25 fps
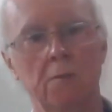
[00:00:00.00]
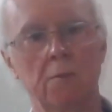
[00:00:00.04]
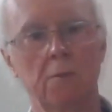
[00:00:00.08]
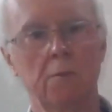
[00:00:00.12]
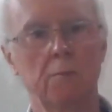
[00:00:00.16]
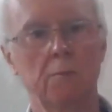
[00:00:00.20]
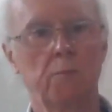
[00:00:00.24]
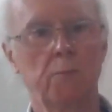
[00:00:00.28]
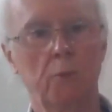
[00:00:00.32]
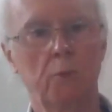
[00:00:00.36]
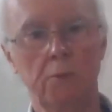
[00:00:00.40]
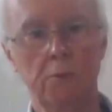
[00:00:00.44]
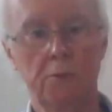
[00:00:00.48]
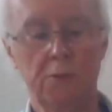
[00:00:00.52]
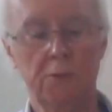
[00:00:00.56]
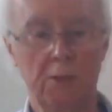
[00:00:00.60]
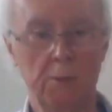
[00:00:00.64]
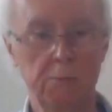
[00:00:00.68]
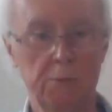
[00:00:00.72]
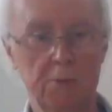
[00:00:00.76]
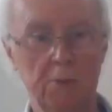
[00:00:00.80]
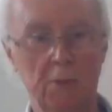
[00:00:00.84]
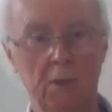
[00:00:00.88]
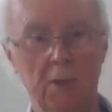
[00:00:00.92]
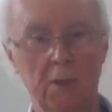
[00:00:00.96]
and putting
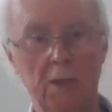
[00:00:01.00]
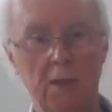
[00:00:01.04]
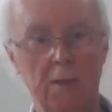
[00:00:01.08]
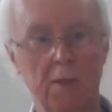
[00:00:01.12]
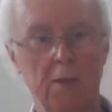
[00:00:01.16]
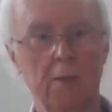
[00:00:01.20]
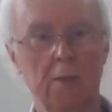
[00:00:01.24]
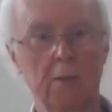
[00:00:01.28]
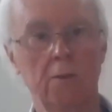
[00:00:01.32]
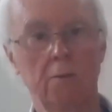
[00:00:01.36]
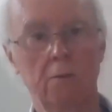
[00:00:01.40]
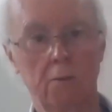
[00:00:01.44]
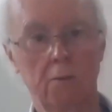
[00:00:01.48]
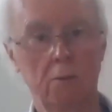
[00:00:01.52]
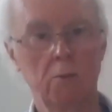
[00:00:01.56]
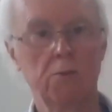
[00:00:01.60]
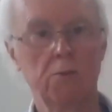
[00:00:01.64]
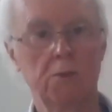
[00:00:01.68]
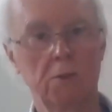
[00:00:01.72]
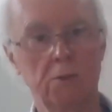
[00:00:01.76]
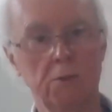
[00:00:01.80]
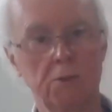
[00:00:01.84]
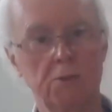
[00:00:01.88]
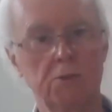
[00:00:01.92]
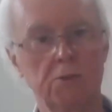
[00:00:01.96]
teams together
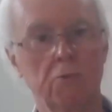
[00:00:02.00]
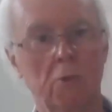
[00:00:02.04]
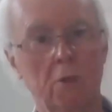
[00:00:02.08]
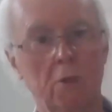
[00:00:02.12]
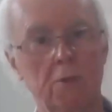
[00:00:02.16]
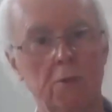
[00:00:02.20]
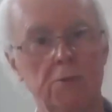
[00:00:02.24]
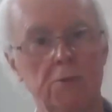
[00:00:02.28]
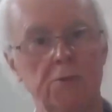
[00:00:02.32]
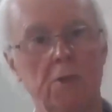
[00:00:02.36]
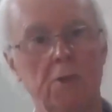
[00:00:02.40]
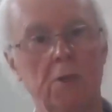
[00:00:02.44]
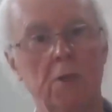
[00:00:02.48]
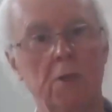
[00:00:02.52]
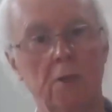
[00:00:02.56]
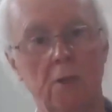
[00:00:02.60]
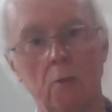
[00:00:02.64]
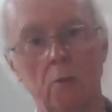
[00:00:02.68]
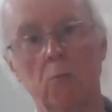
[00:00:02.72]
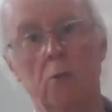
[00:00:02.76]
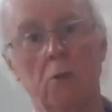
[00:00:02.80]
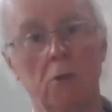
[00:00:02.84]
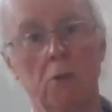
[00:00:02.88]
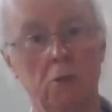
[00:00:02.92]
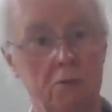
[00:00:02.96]
using astrology,
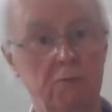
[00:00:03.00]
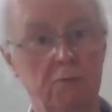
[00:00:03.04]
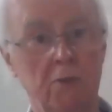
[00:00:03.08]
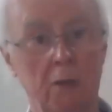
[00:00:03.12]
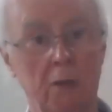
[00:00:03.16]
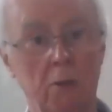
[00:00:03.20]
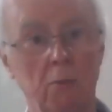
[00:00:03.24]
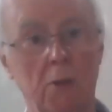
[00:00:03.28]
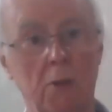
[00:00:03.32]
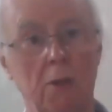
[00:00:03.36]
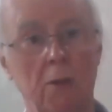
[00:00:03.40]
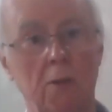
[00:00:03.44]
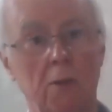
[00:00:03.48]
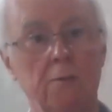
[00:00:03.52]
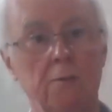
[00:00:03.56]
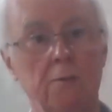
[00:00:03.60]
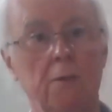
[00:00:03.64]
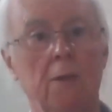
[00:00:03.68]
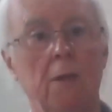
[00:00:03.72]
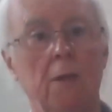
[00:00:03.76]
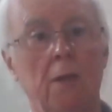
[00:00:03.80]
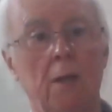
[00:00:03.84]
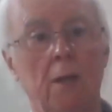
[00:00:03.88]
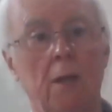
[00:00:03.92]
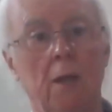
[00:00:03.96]
and it works very
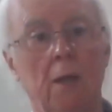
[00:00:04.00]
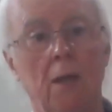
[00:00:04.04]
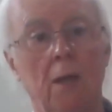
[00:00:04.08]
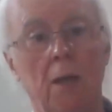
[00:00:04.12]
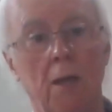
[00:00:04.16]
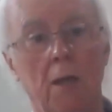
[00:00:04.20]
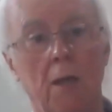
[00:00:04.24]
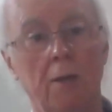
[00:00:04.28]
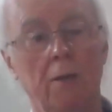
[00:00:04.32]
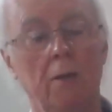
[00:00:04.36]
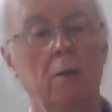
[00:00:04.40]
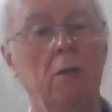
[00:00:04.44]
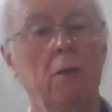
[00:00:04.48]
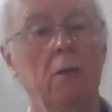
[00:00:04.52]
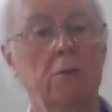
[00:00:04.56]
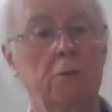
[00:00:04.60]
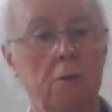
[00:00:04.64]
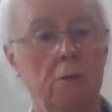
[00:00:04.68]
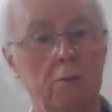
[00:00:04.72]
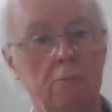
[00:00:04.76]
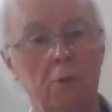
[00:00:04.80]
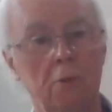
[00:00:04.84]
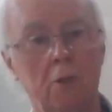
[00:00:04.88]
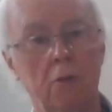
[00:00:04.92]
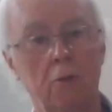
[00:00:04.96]
well. And a
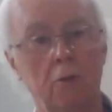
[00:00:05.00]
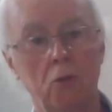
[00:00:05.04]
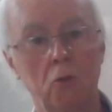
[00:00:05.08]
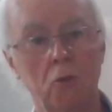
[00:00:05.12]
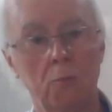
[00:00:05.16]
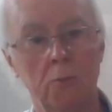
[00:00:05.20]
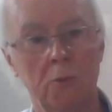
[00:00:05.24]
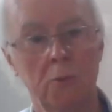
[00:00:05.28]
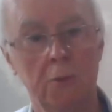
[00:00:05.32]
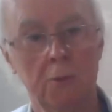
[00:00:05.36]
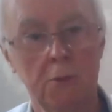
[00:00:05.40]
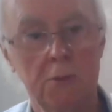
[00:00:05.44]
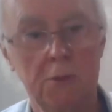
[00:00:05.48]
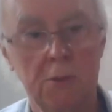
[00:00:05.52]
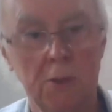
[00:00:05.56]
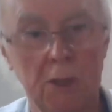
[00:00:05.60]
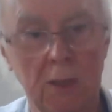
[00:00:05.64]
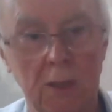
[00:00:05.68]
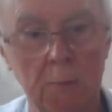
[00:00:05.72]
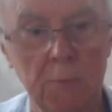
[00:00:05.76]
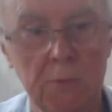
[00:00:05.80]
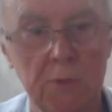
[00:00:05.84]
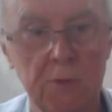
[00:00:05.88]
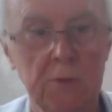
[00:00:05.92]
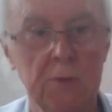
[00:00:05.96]
lot of the recruitment
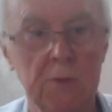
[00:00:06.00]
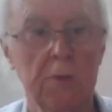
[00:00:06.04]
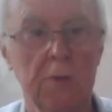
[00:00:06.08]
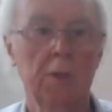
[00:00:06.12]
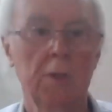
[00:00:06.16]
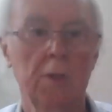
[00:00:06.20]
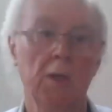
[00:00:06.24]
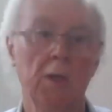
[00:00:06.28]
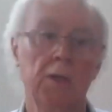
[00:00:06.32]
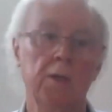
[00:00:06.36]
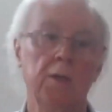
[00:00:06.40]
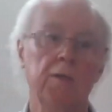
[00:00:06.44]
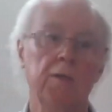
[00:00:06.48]
teams